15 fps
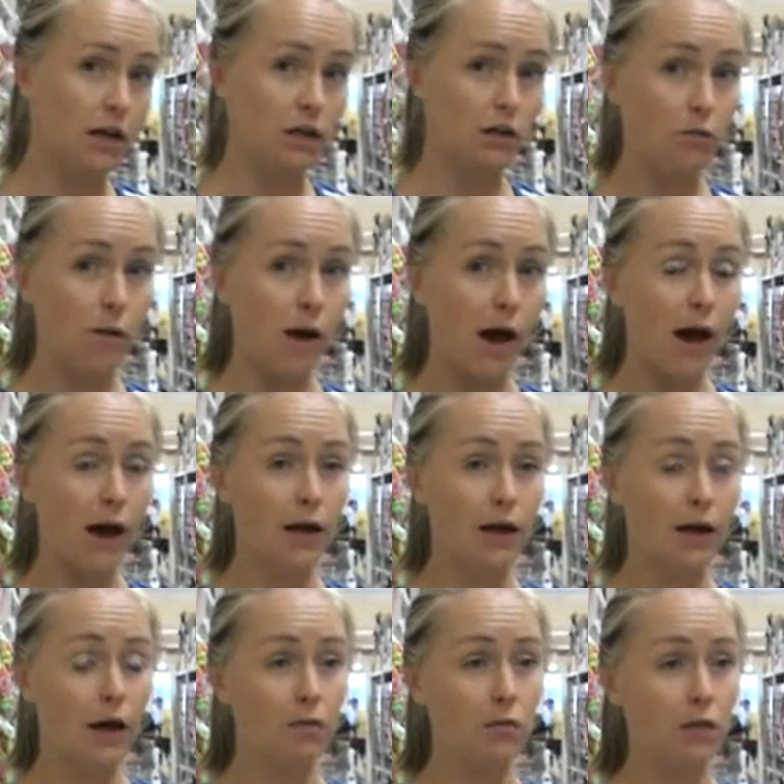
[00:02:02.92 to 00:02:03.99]
chuck in your
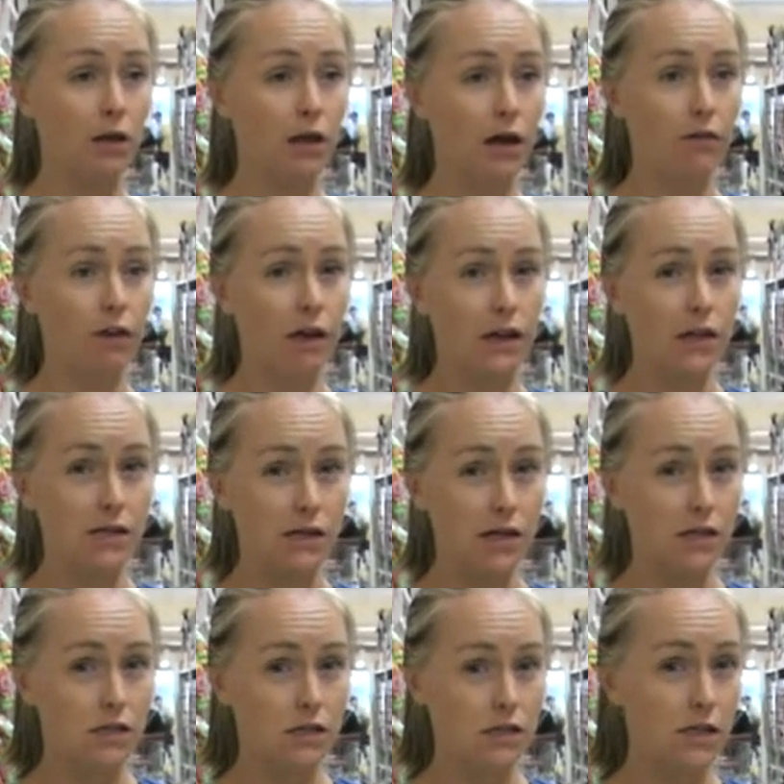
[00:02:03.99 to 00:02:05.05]
bag. You can have it any
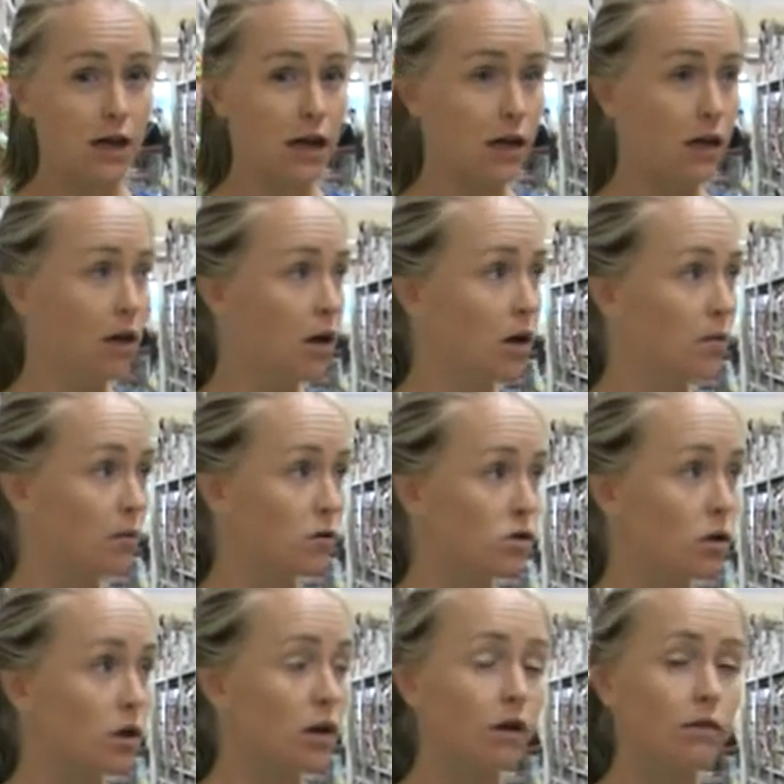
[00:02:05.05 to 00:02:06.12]
stage of the day.
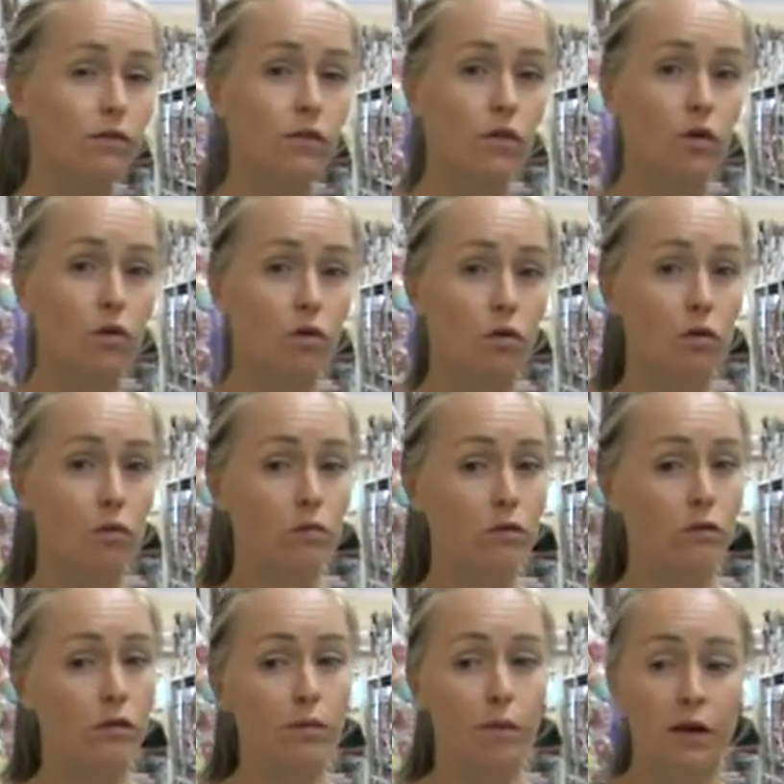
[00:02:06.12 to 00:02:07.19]
Majority of your
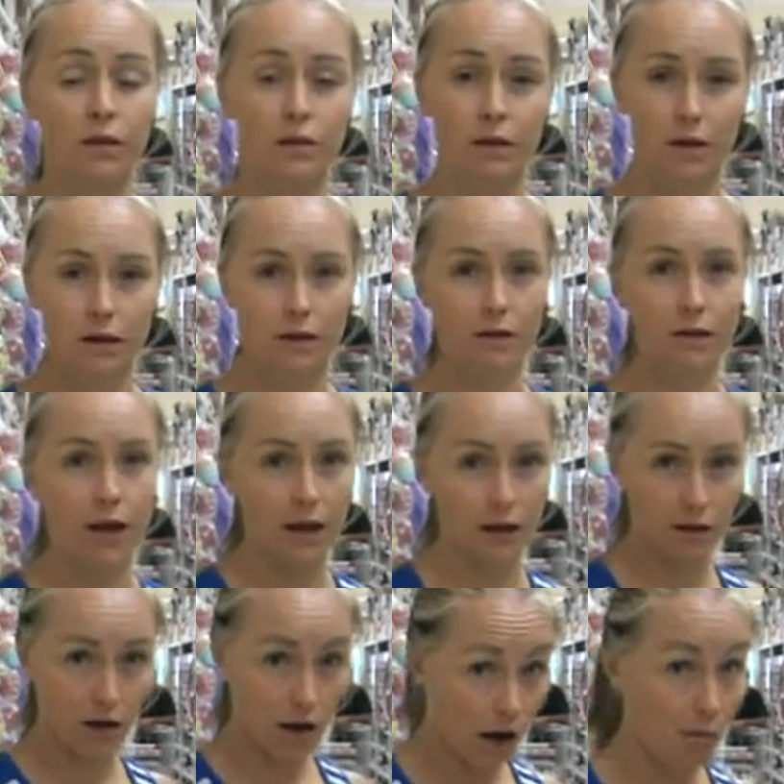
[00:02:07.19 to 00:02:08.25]
muesli bars are going to
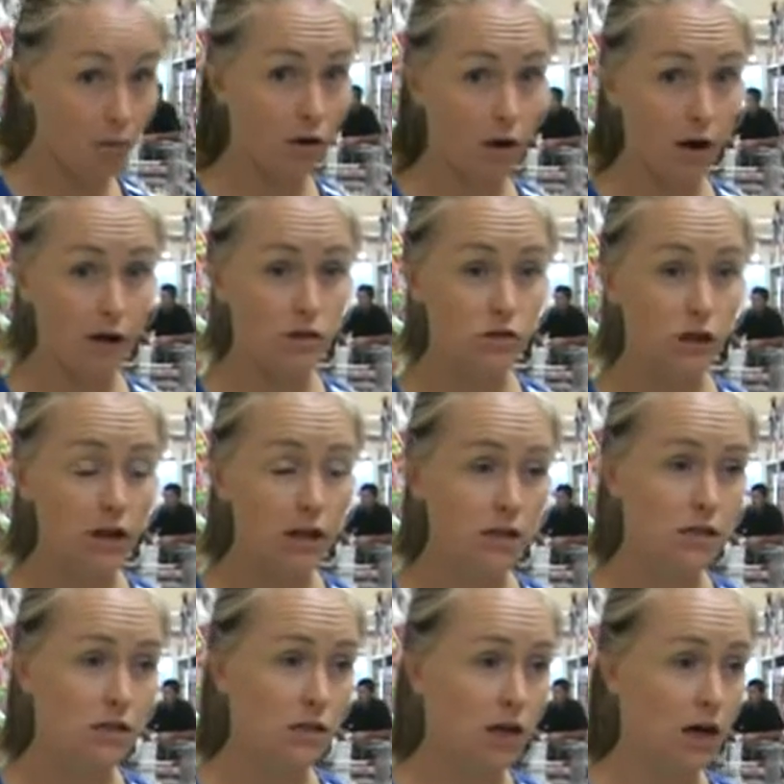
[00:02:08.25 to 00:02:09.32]
contain
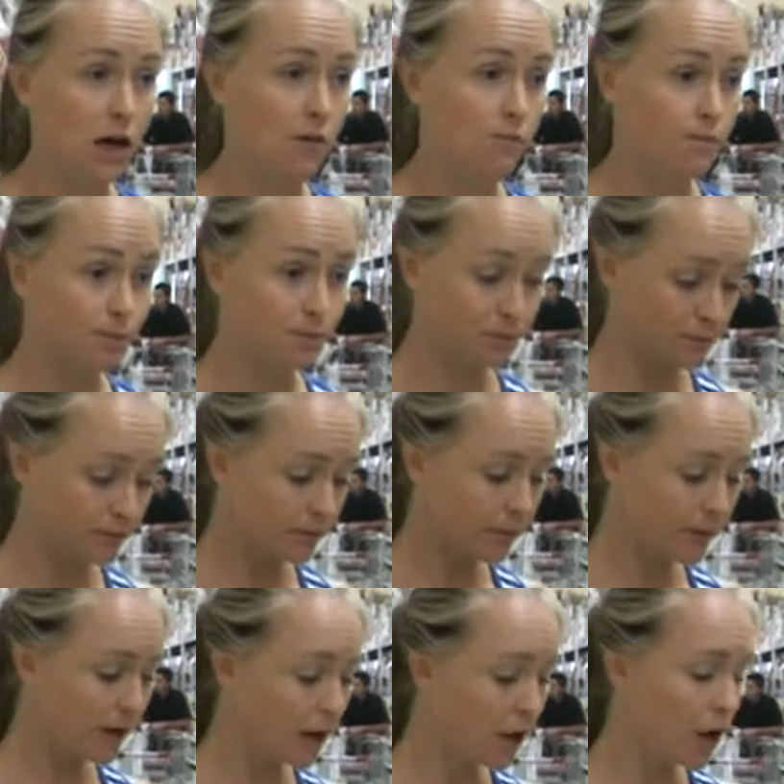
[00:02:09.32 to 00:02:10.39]
carbohydrates.
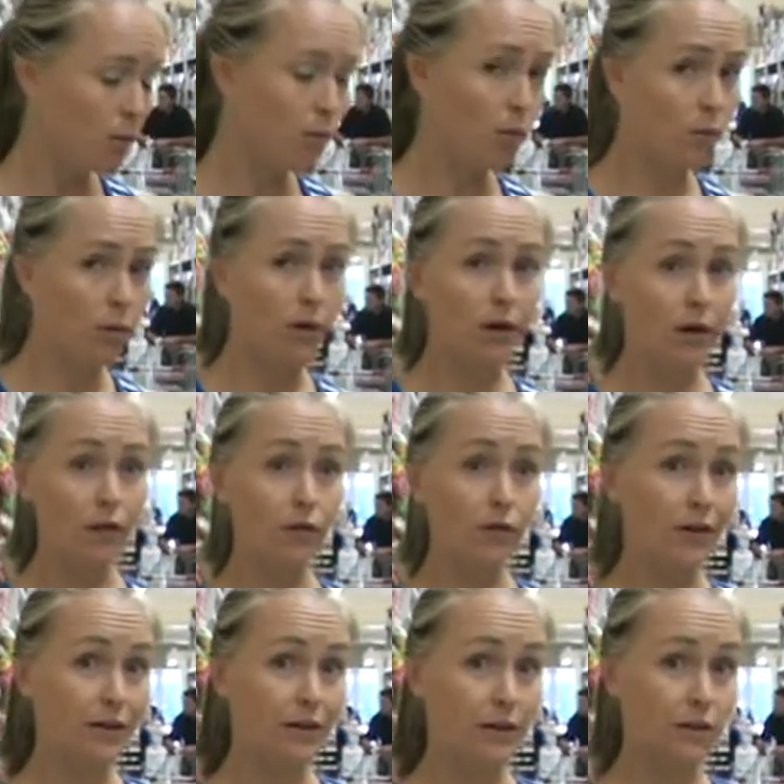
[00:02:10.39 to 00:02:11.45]
Well, we want to
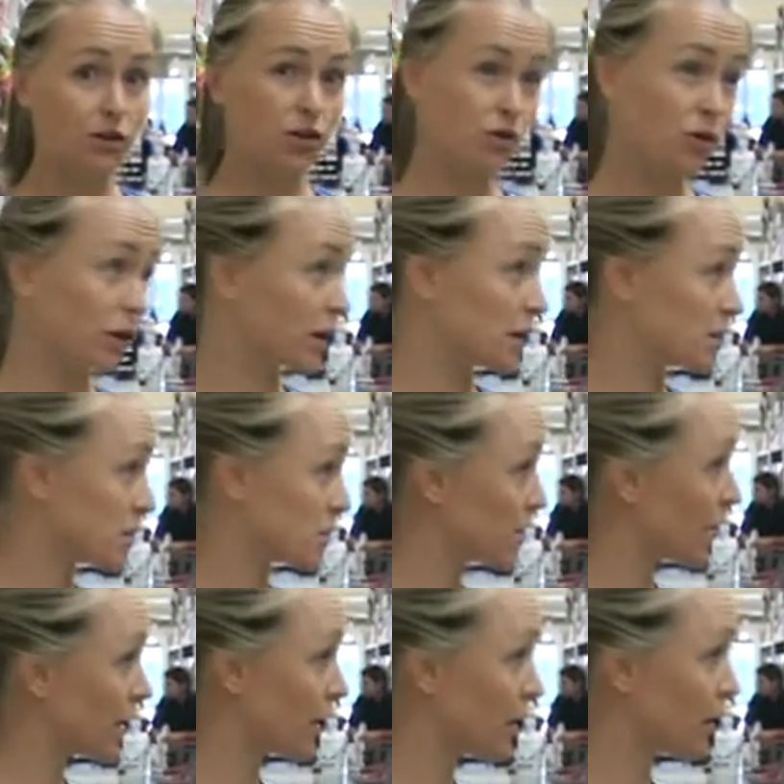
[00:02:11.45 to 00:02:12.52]
look at sugars
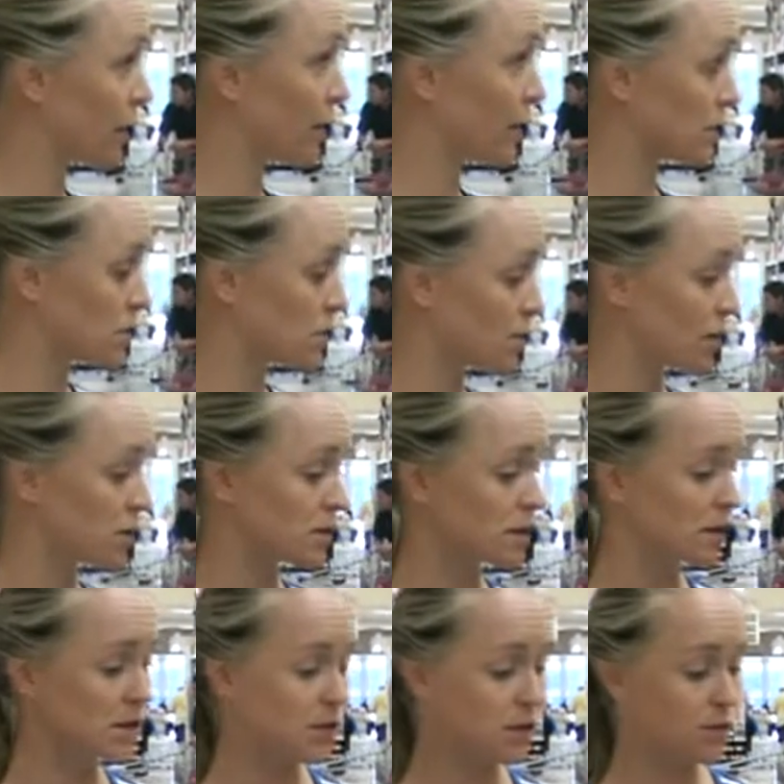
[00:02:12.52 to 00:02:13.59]
and other things as well.
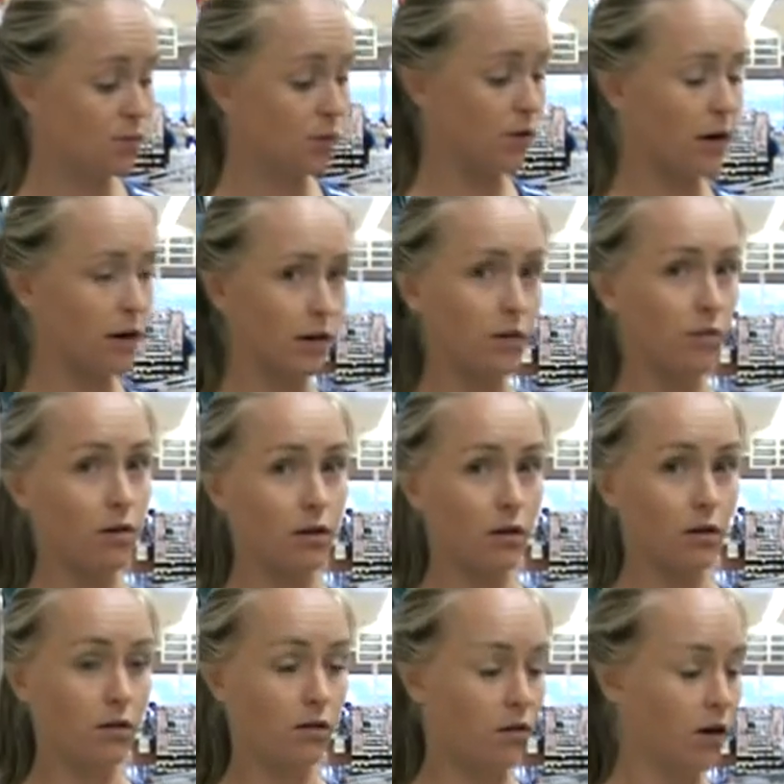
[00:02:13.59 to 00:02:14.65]
So this is a product that one
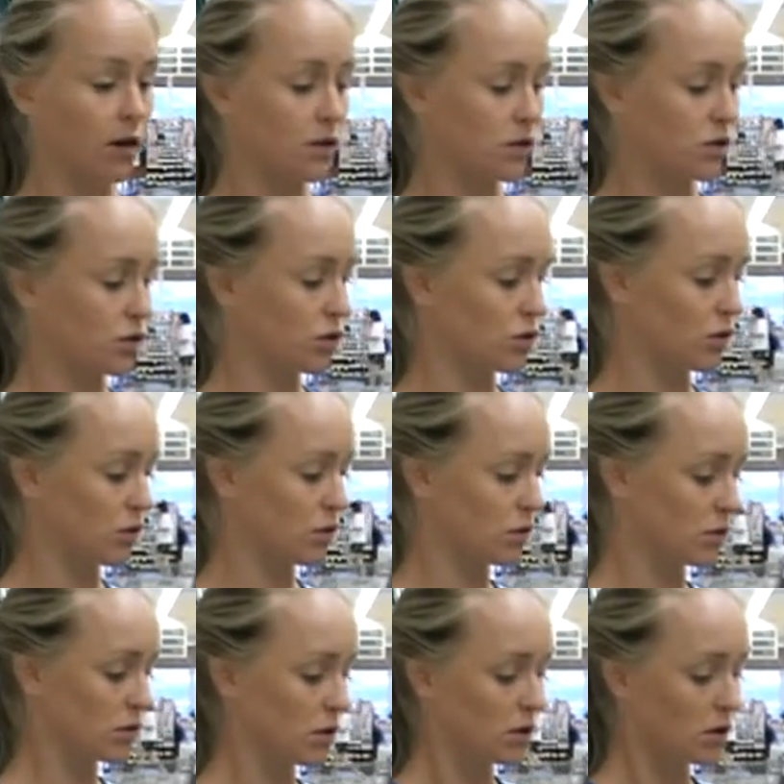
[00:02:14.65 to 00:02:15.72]
of the clients
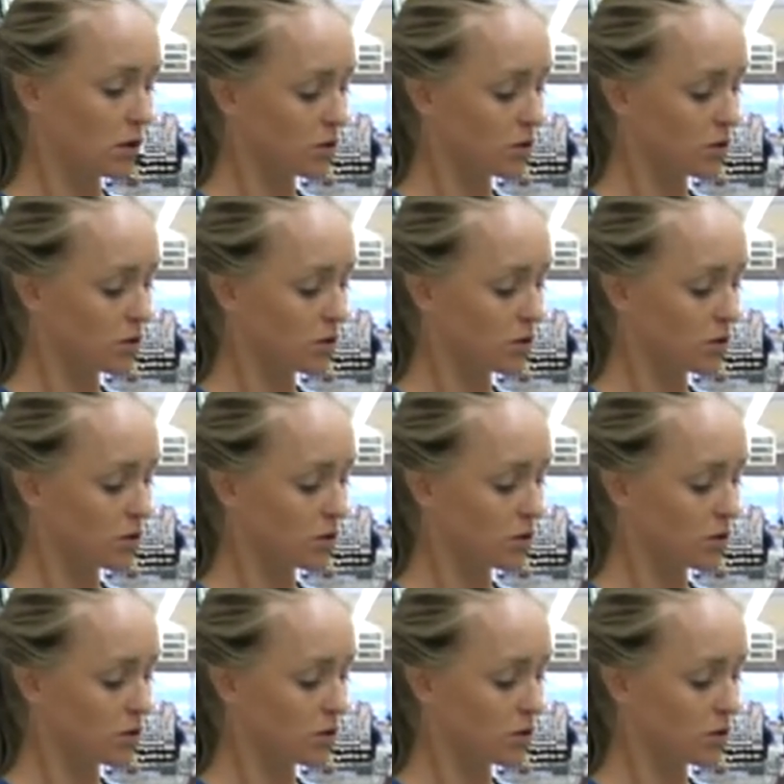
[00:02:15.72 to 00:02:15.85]
used.